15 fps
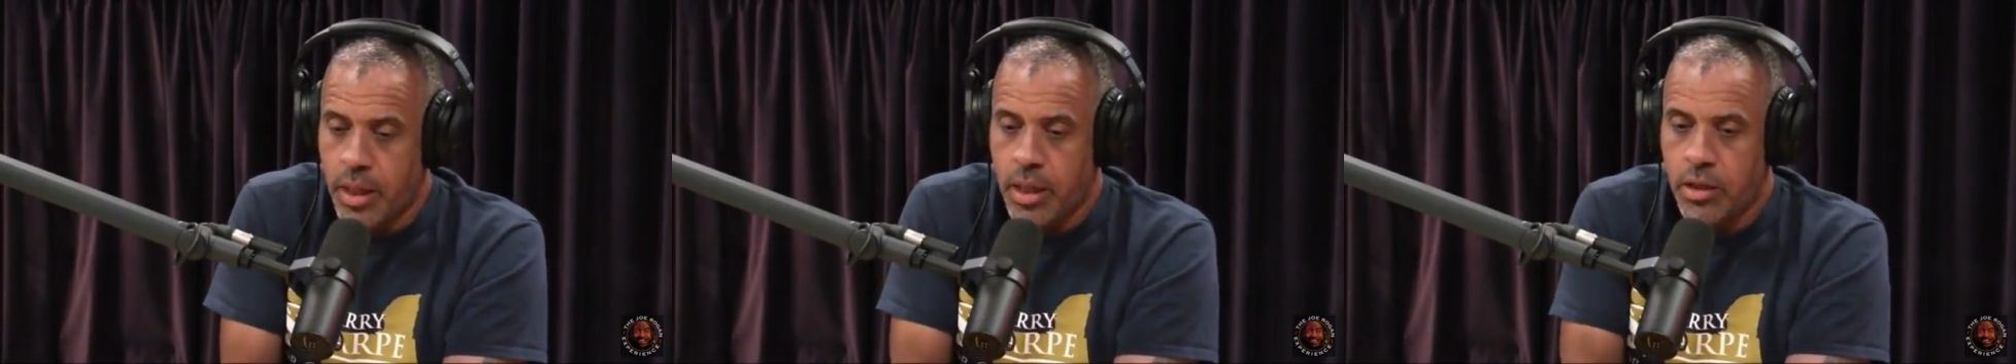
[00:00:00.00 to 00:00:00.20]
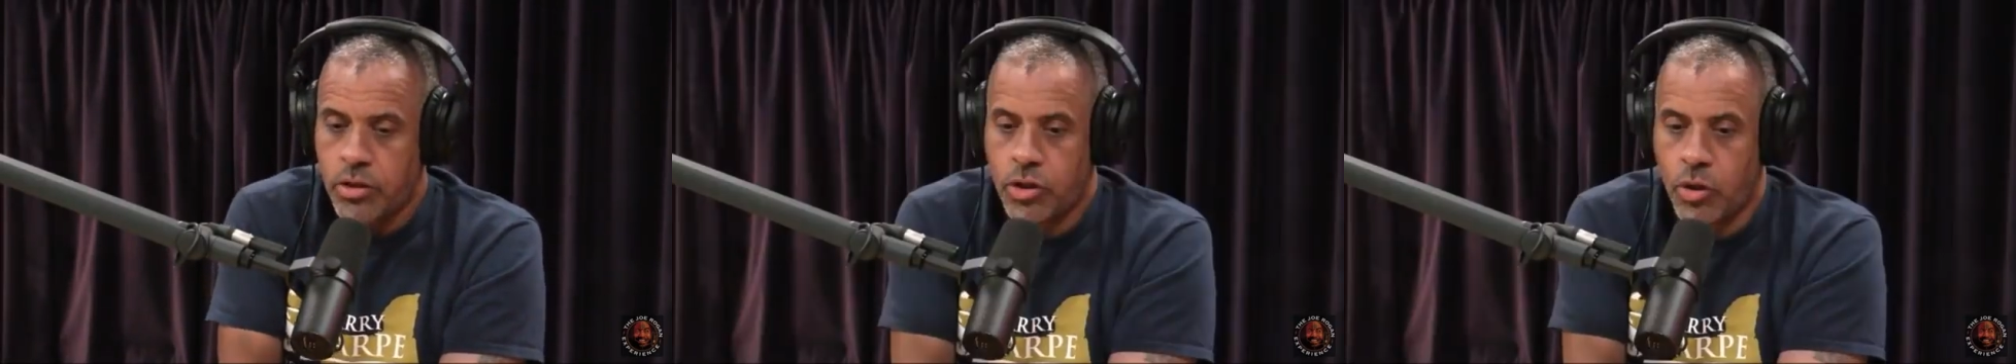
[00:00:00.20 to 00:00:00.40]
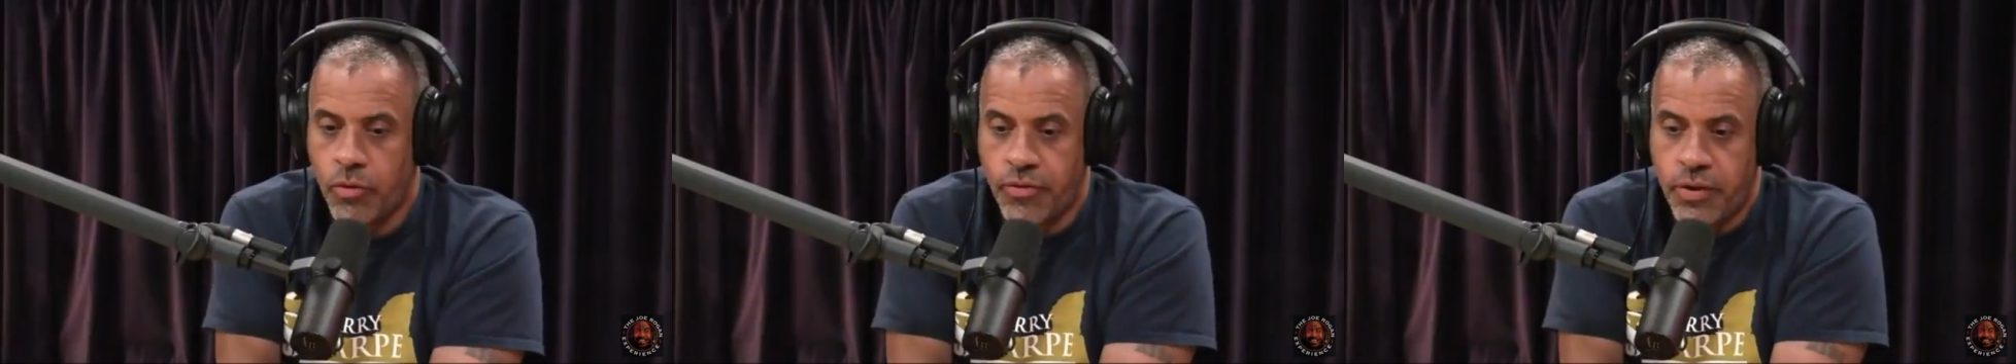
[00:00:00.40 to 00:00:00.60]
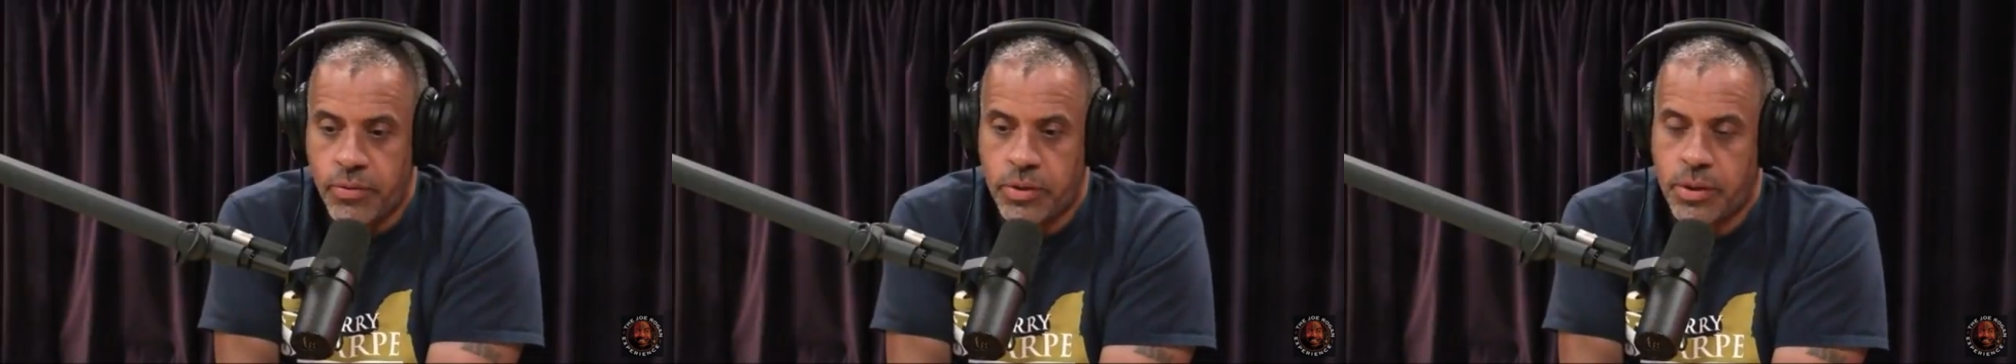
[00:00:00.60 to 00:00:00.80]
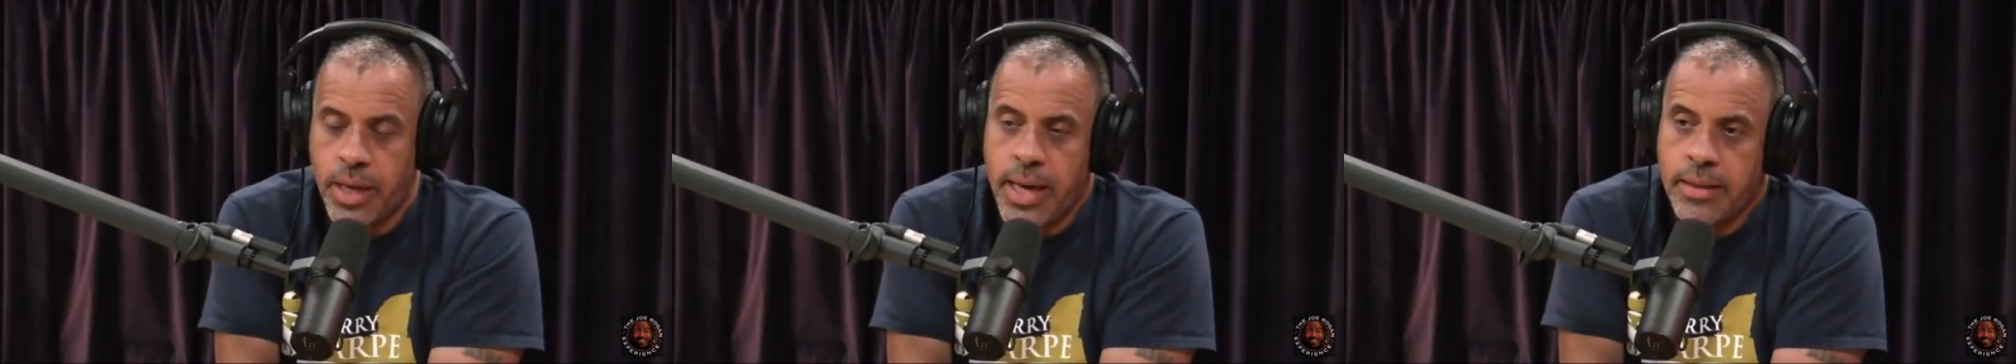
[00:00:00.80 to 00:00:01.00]
So if you
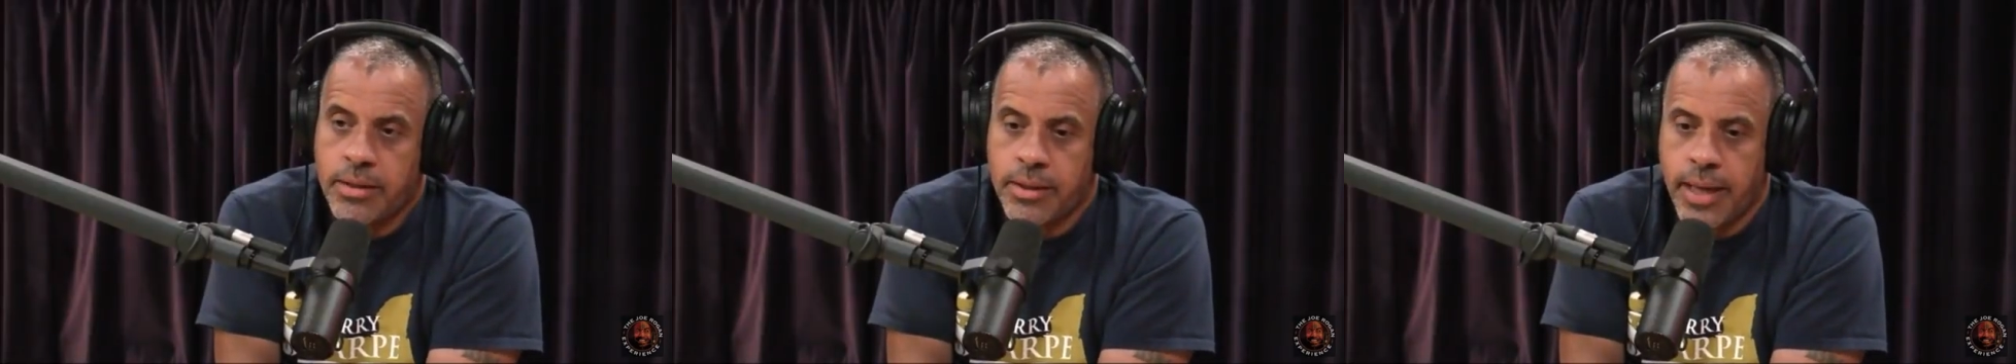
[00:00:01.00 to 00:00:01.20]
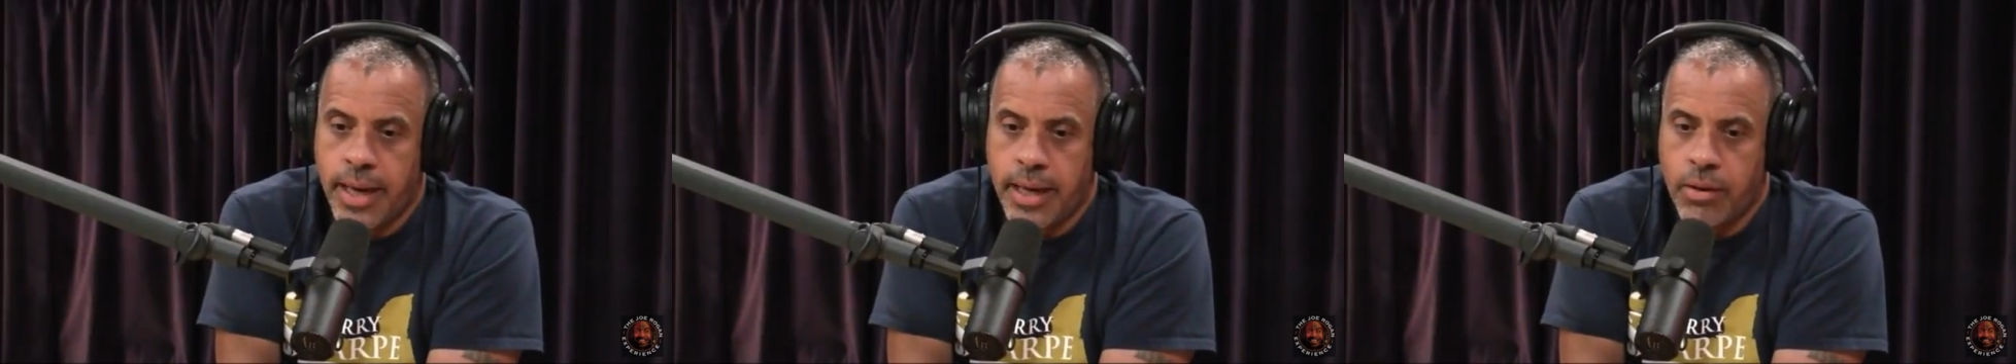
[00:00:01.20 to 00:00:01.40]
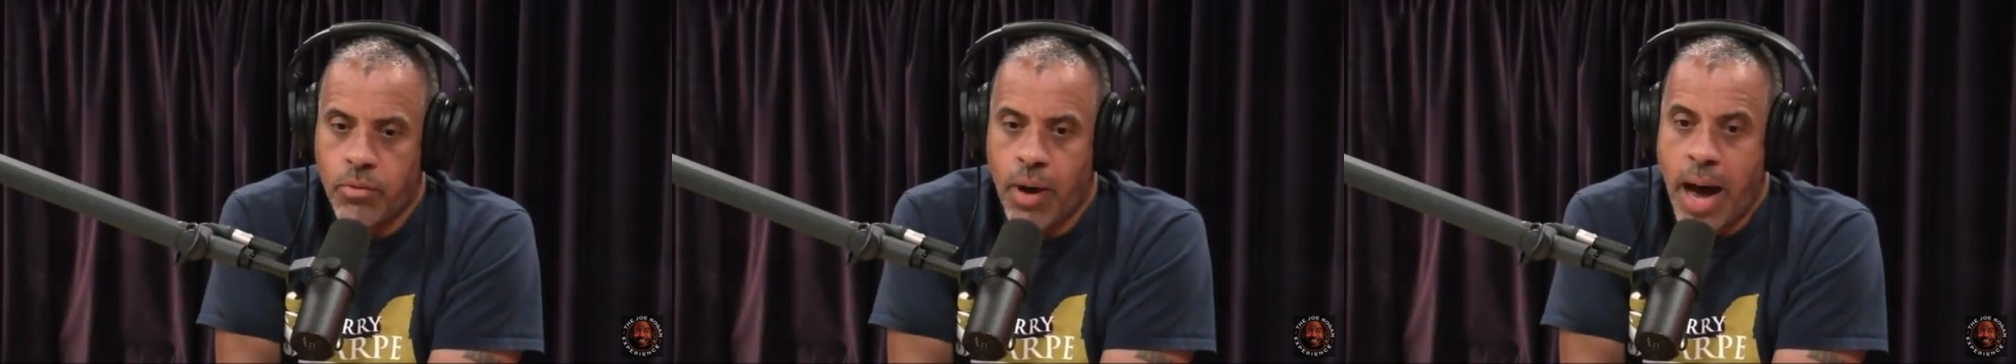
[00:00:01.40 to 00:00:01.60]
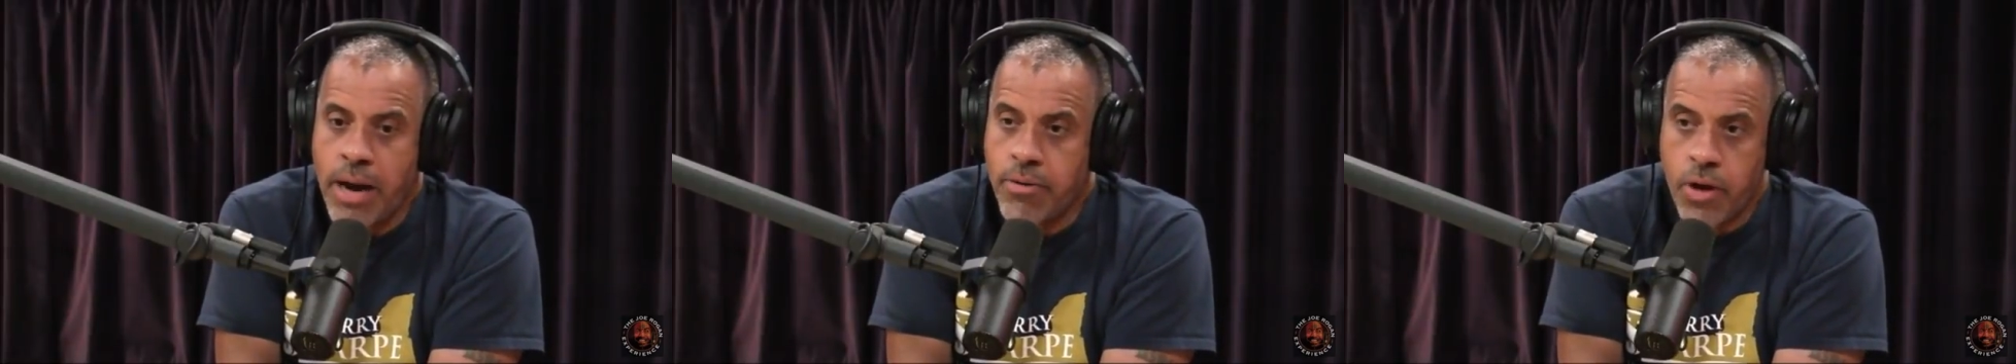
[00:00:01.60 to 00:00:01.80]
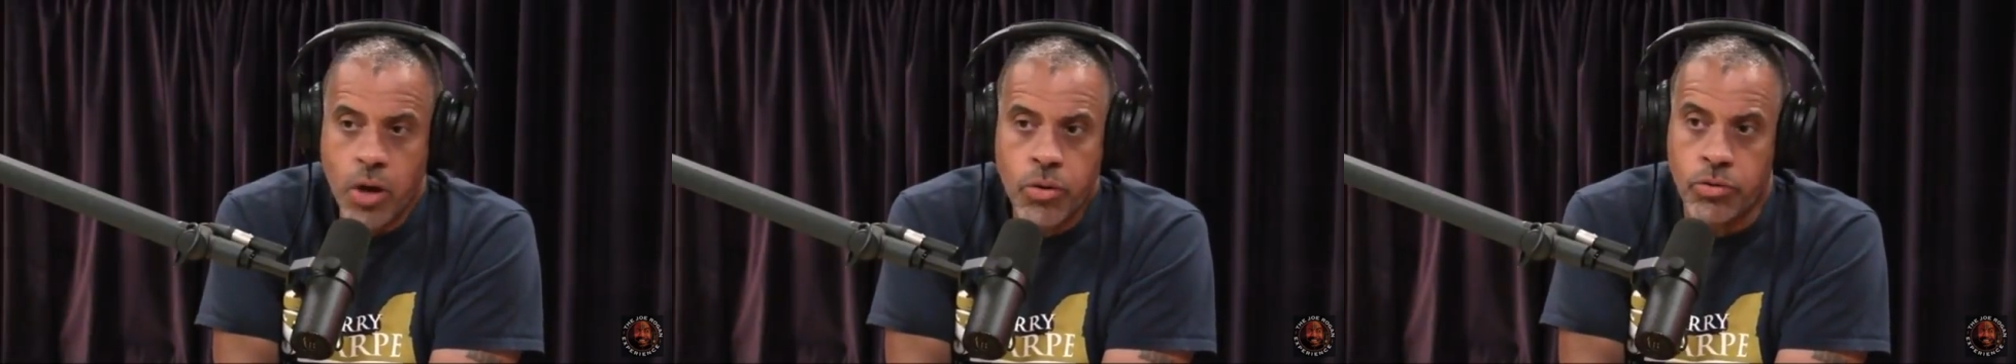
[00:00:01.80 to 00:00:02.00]
instead say, well, I
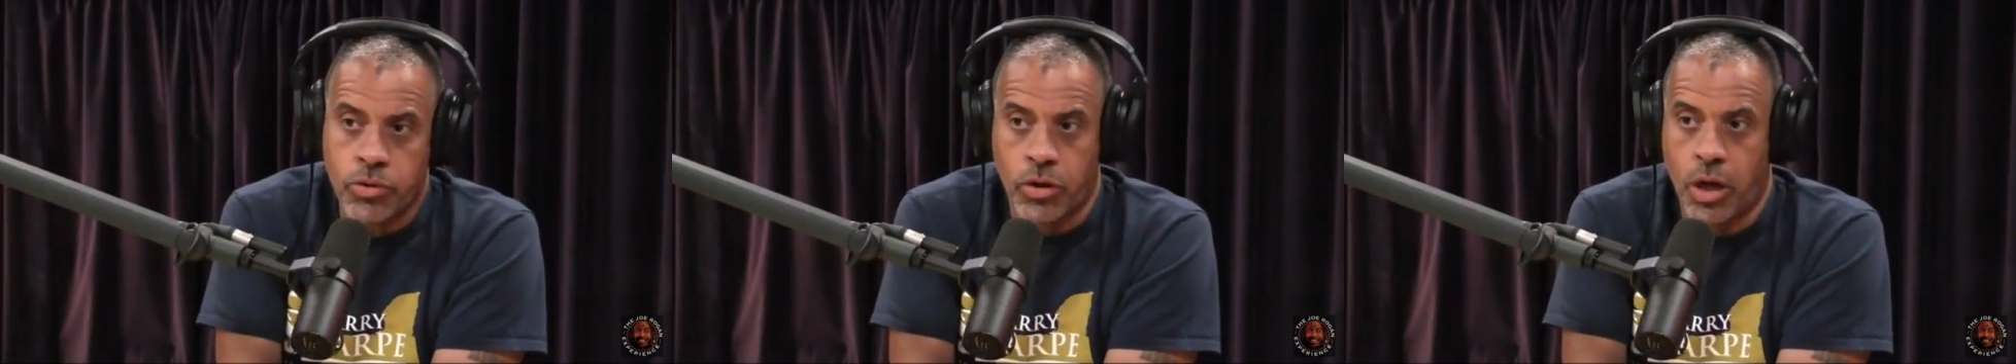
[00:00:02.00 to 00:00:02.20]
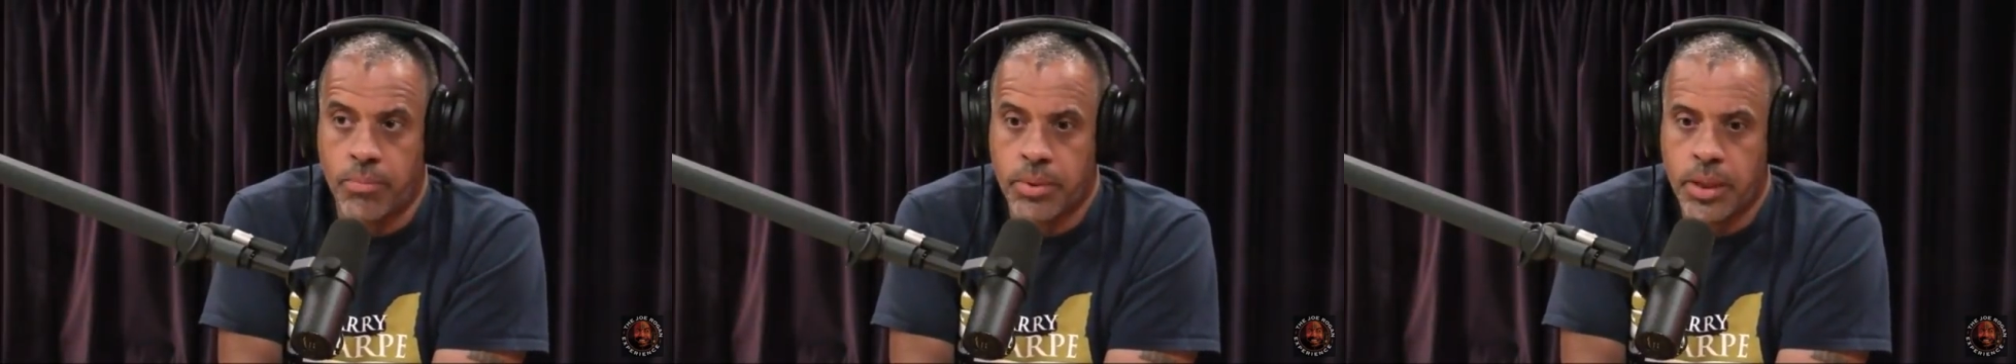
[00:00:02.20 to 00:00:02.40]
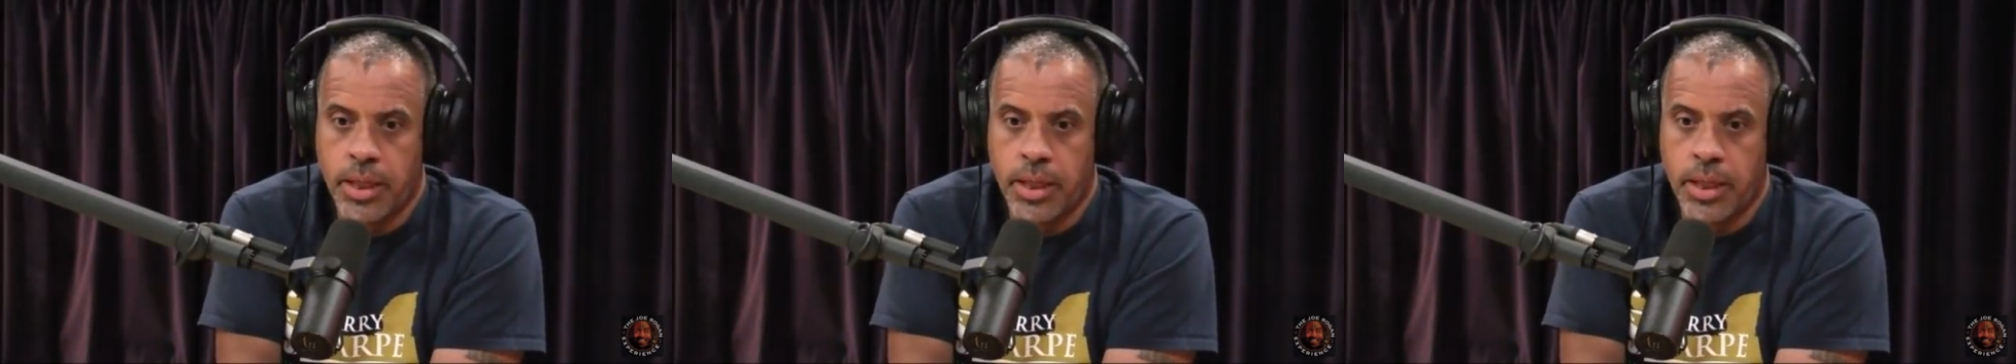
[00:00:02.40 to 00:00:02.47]
don't know who's armed.